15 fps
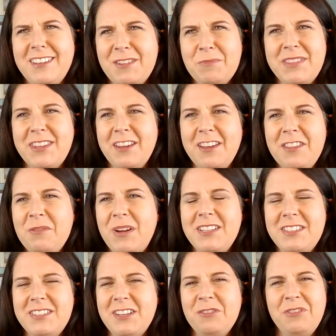but the other way
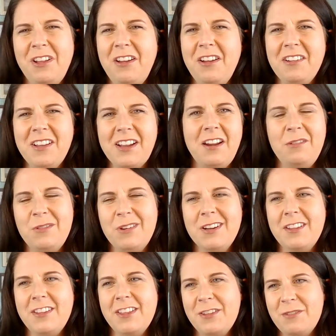is so long. Like, I don't want to
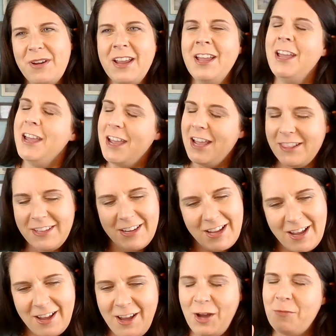go the other way. And then
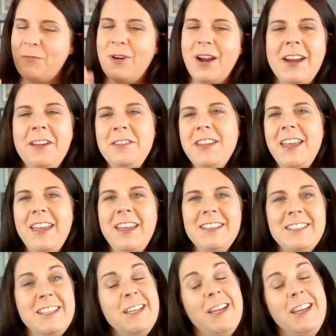I hop right on the
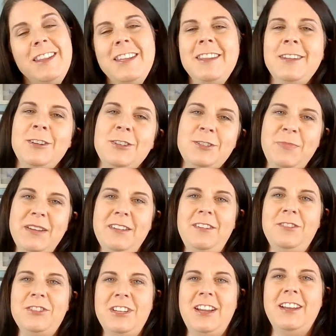exit and then there's a big
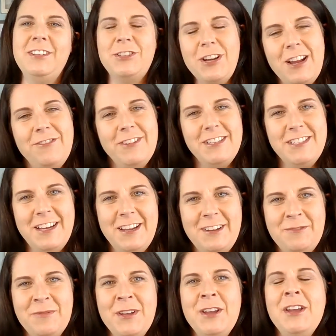old giant traffic
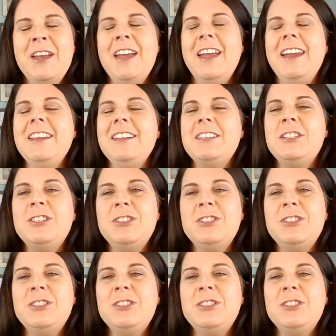jam. It's